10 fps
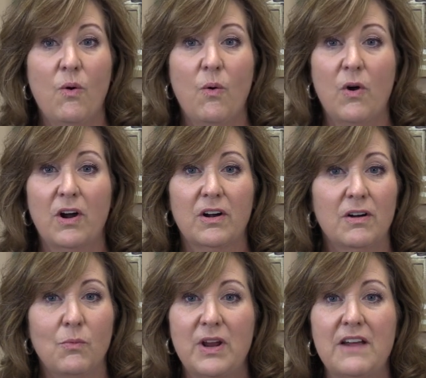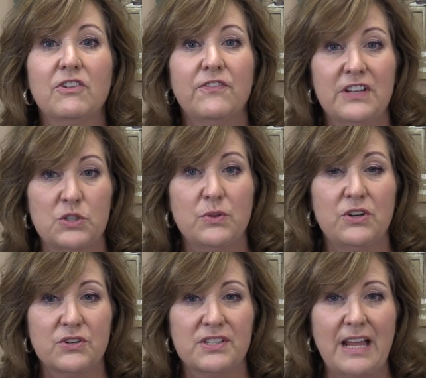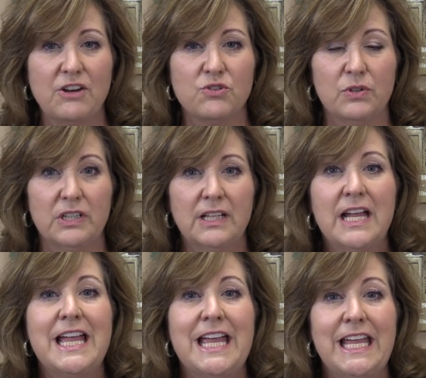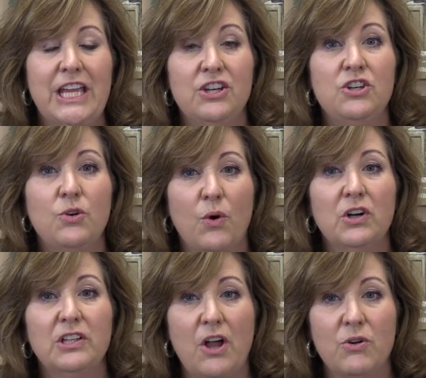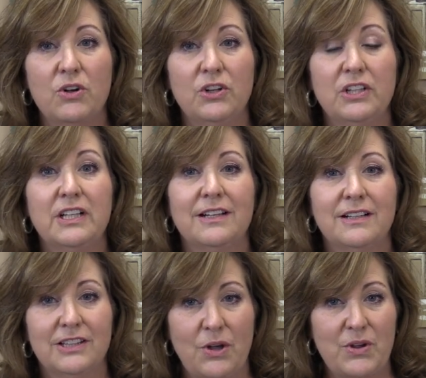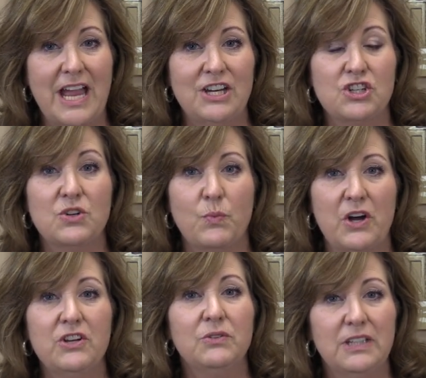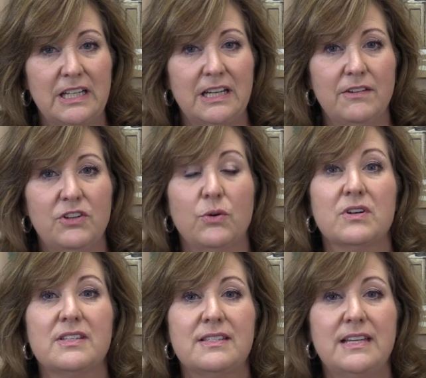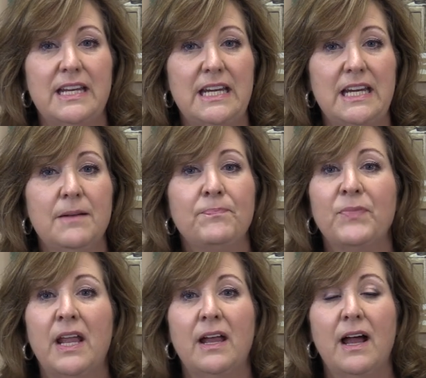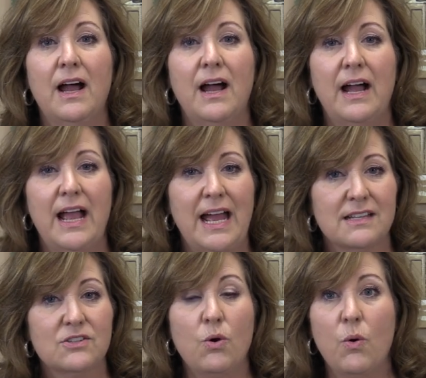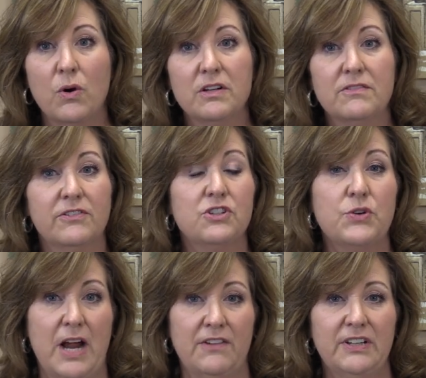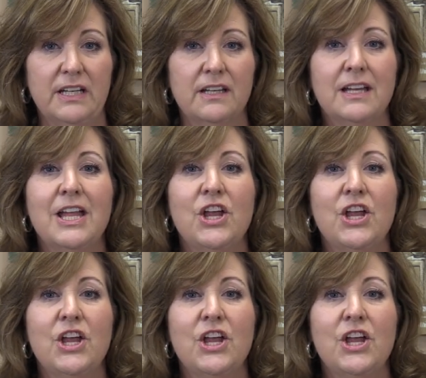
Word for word: or whatever fits with your schedule. In your local location where you live, your city uh, has court for traffic.